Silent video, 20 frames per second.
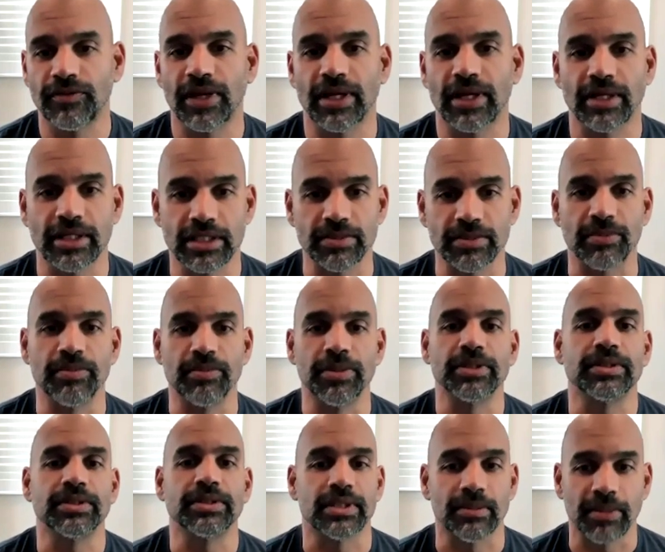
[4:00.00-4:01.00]
of that needs to be
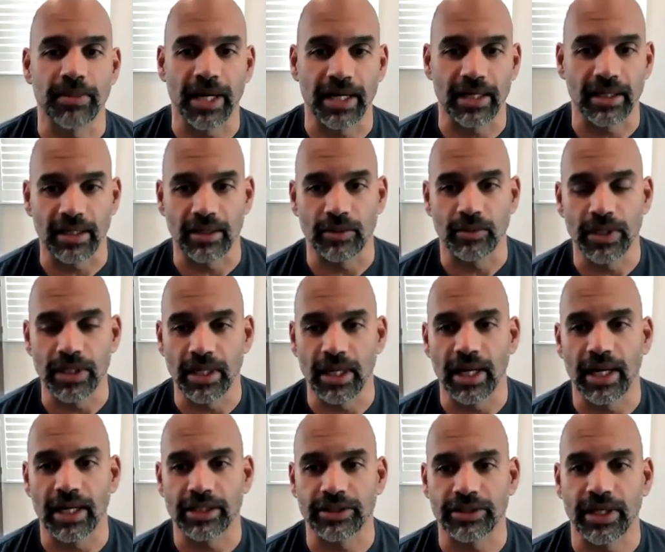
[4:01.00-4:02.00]
built in the backend. We need to
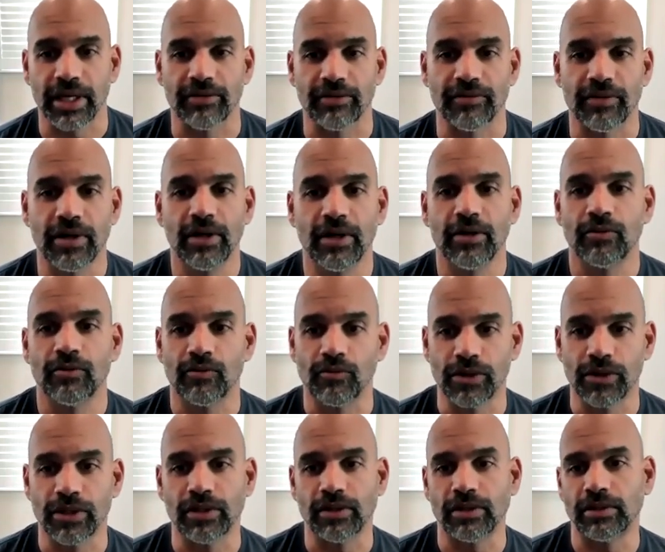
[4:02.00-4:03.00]
actually have
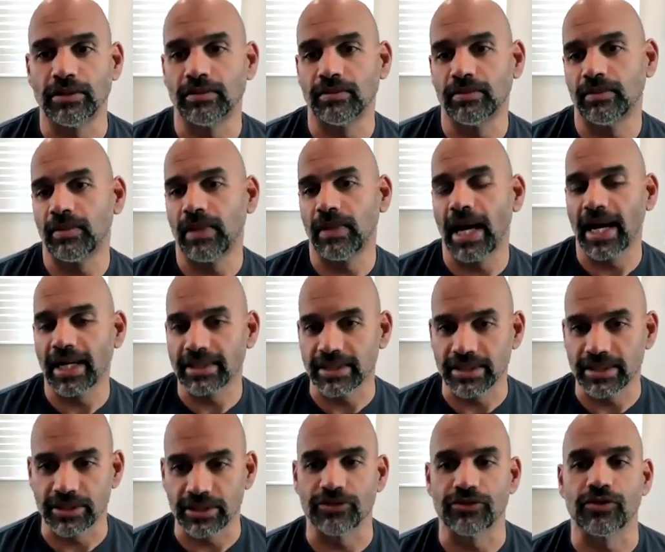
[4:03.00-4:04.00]
real
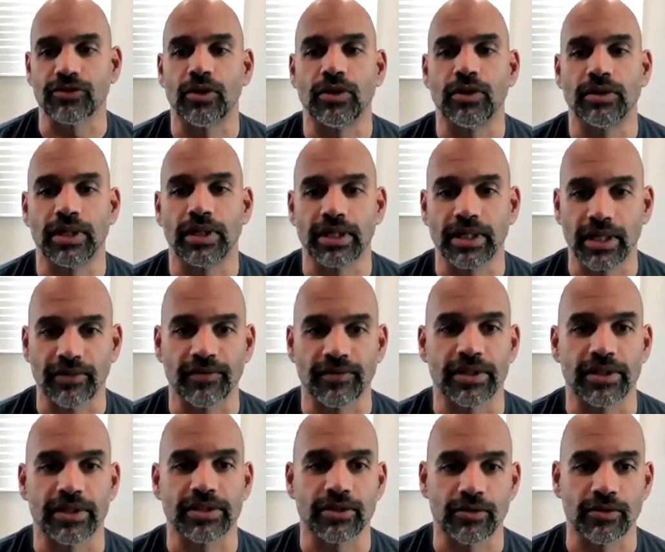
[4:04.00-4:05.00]
access control and
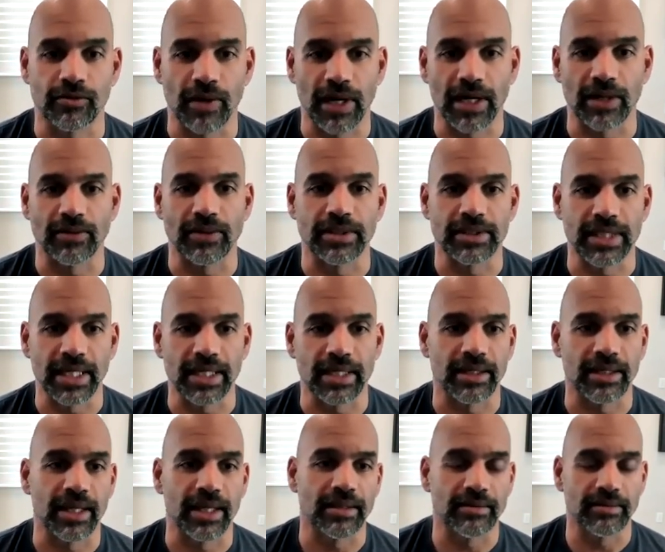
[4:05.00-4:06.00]
governance around the
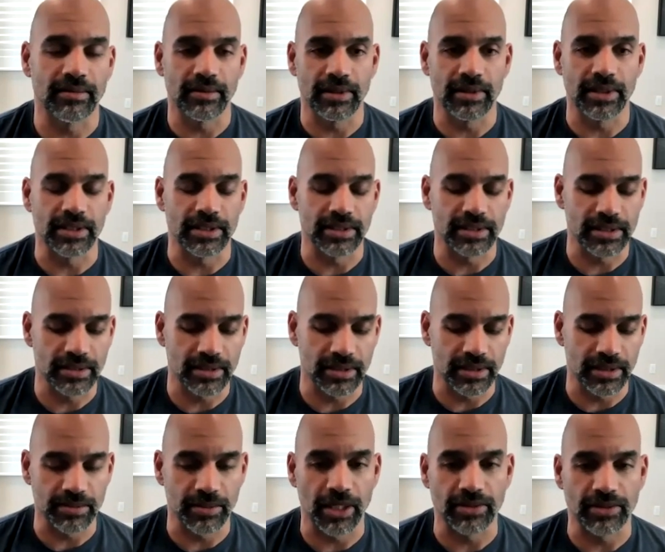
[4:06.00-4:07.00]
data that these
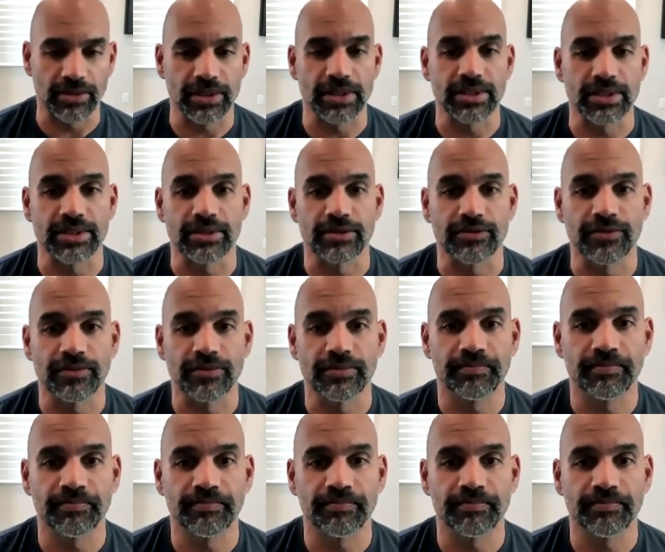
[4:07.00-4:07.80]
these models can serve.